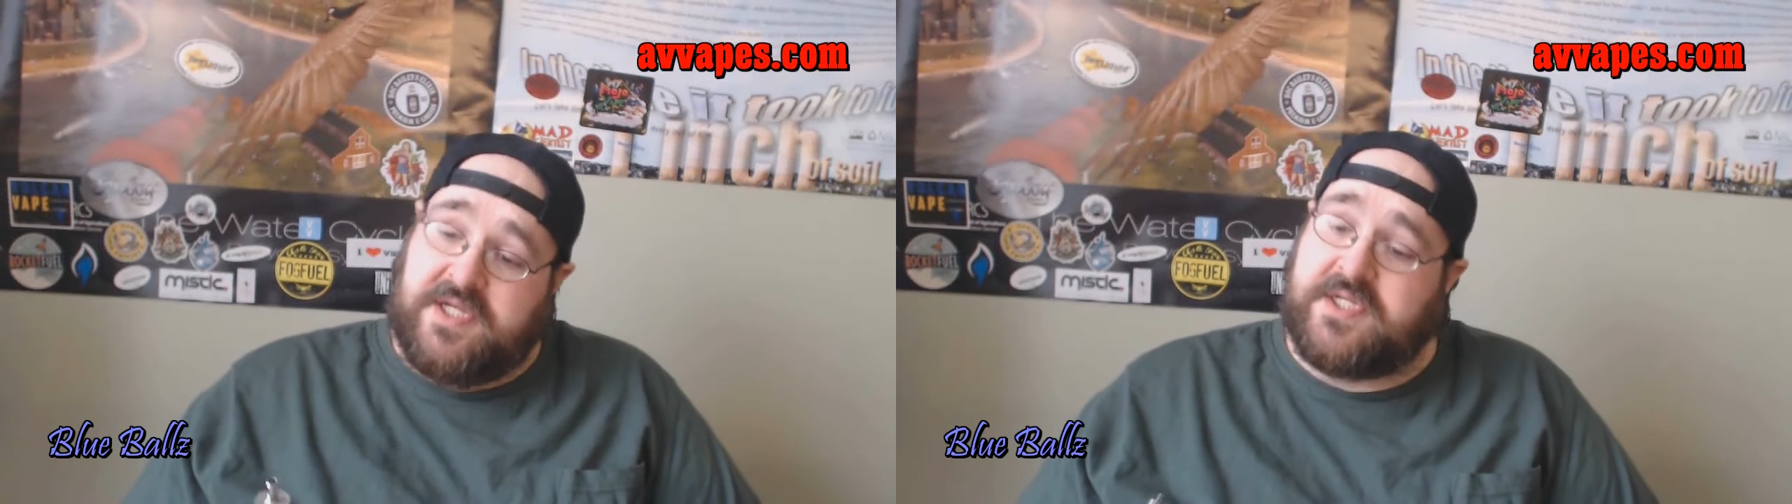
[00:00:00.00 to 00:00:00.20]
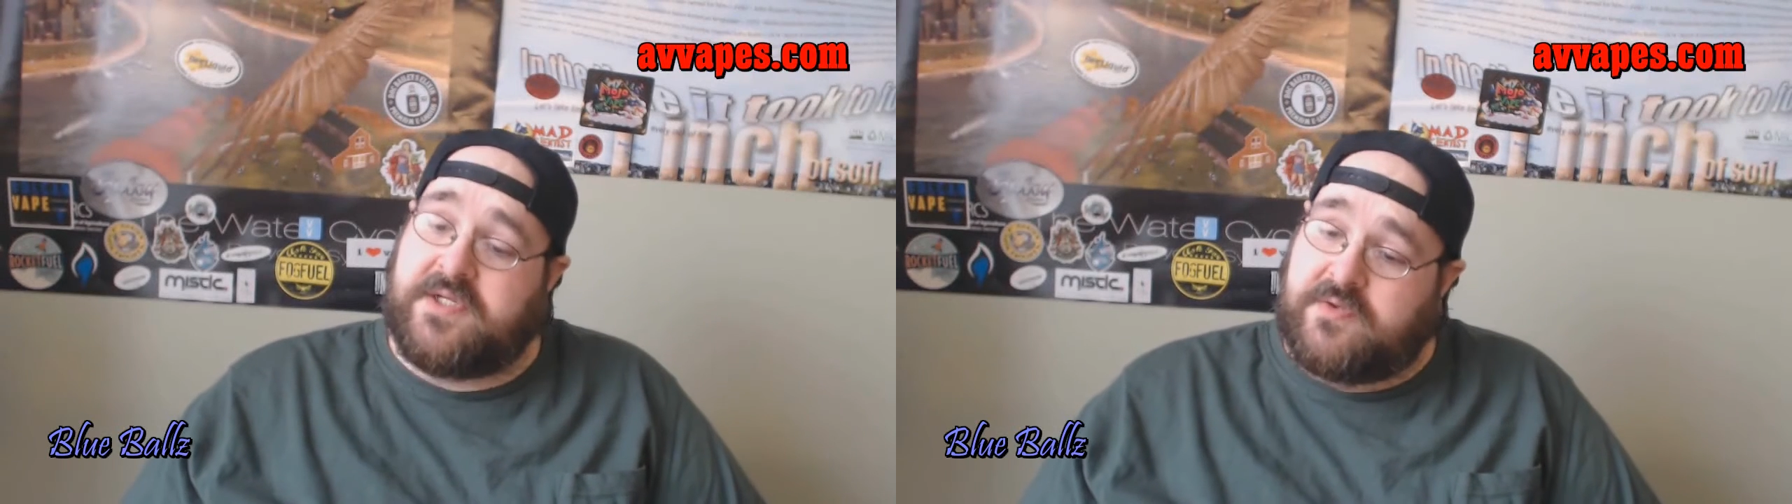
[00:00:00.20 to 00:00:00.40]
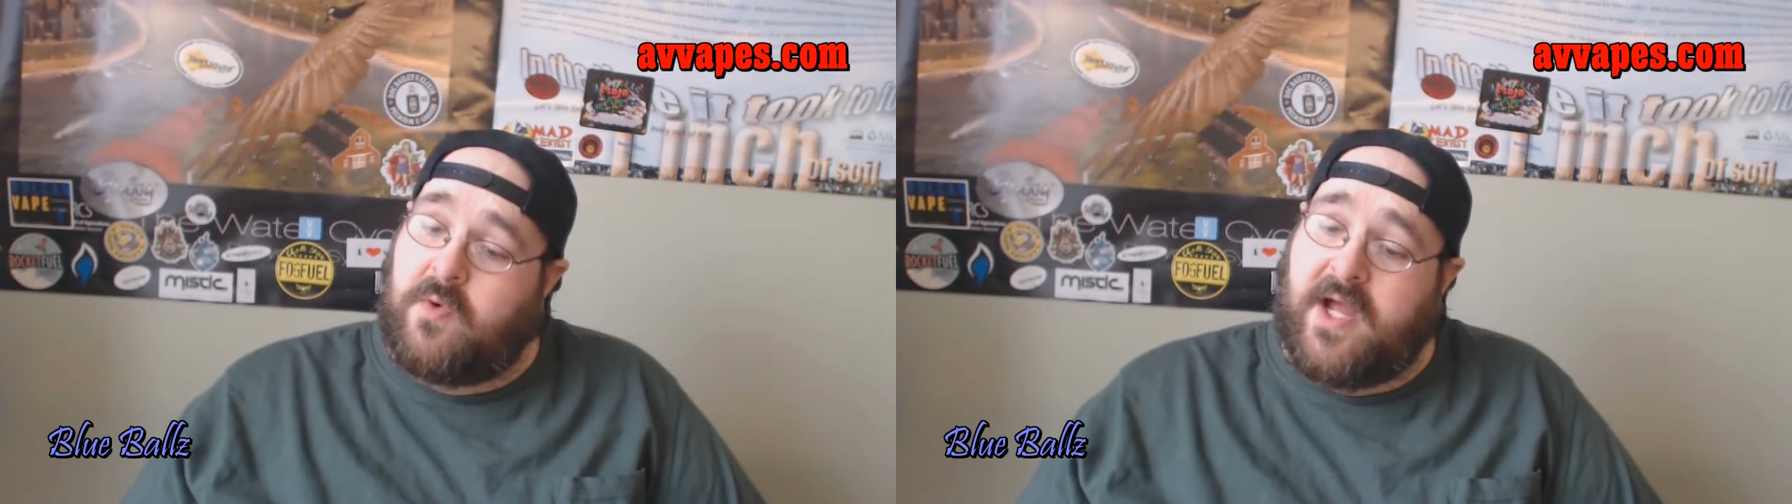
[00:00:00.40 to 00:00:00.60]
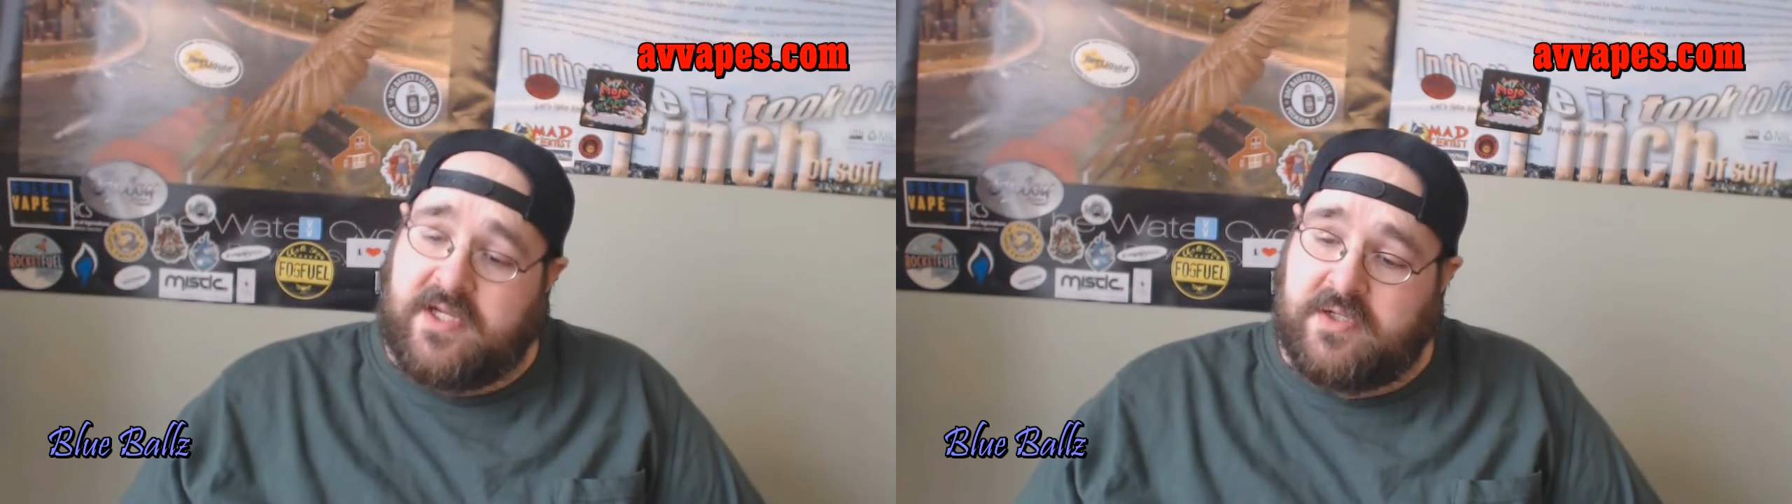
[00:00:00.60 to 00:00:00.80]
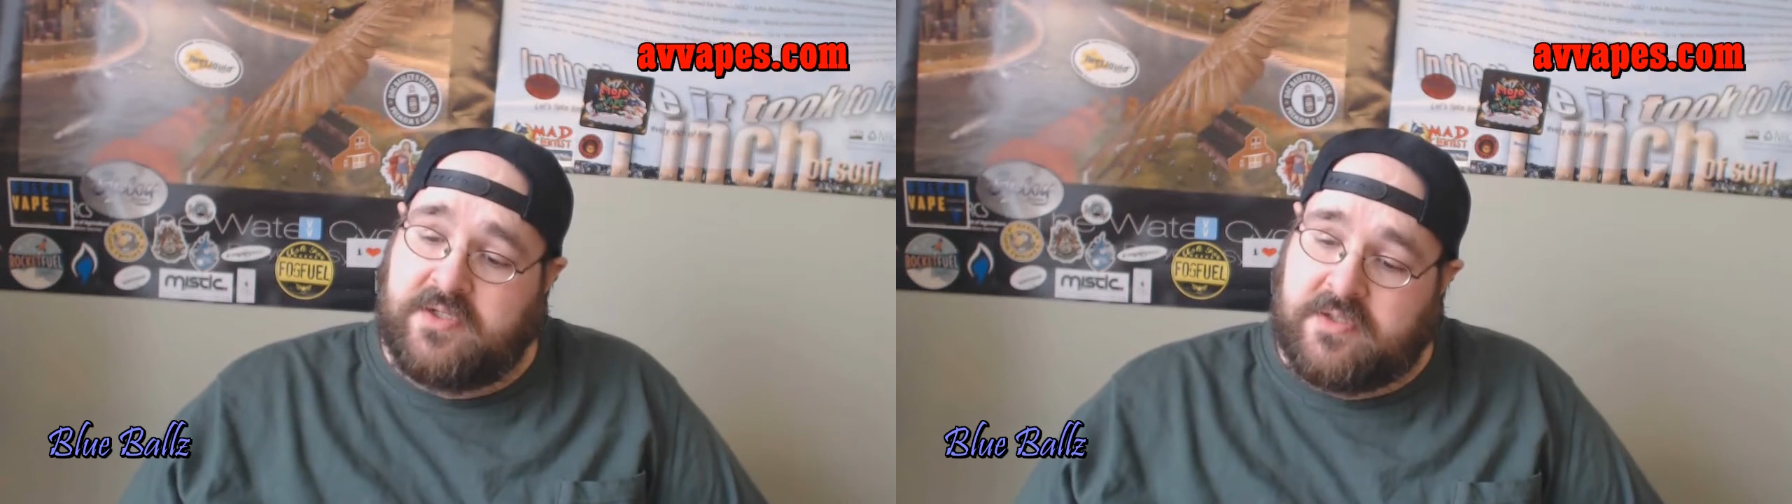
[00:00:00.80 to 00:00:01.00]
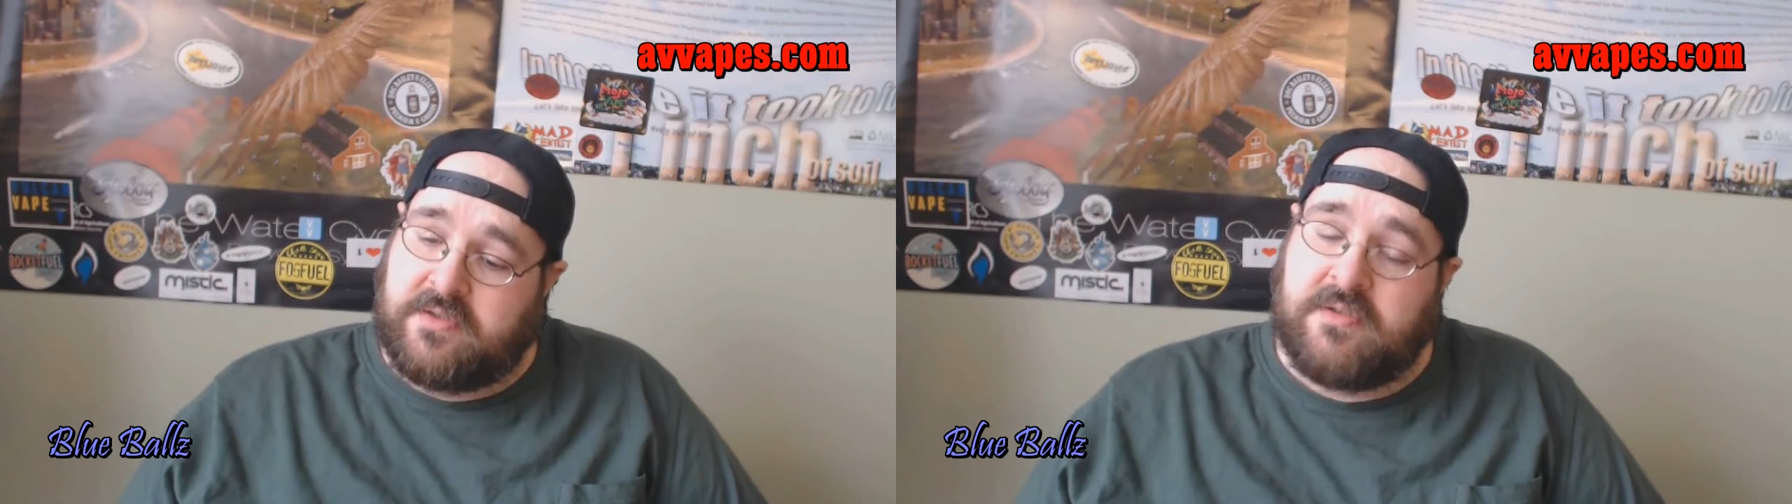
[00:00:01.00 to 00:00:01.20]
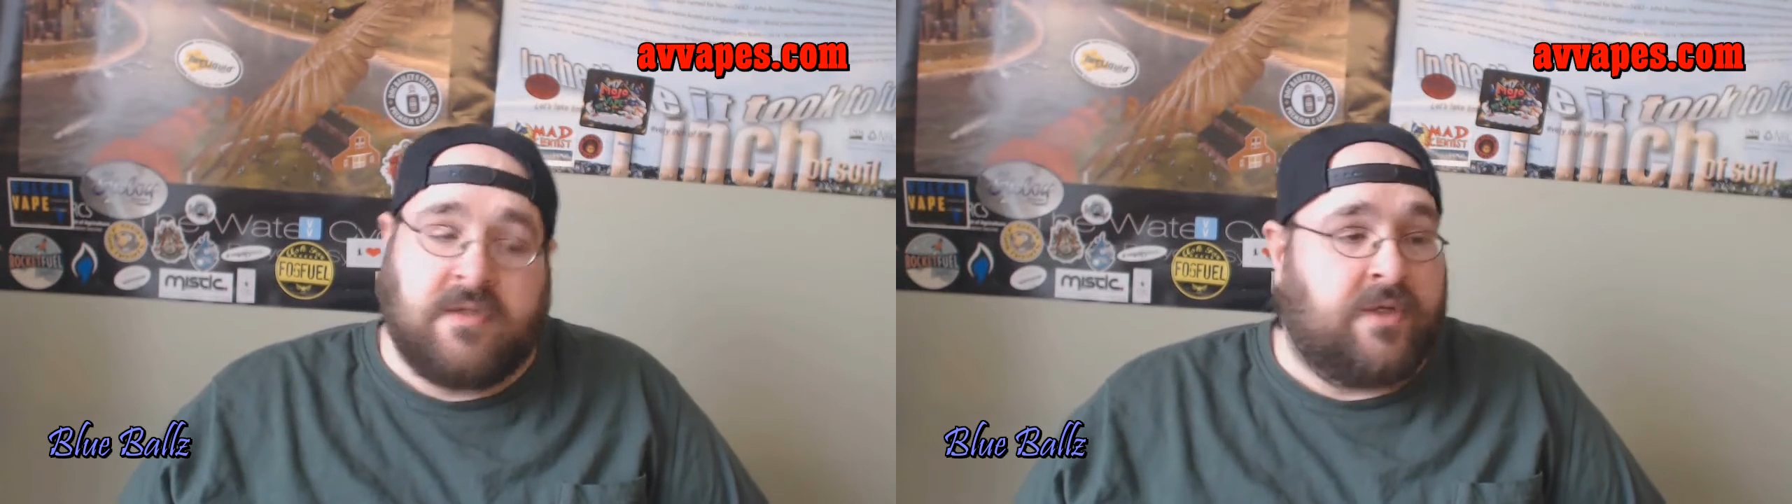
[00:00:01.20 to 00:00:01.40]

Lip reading: It's quite good.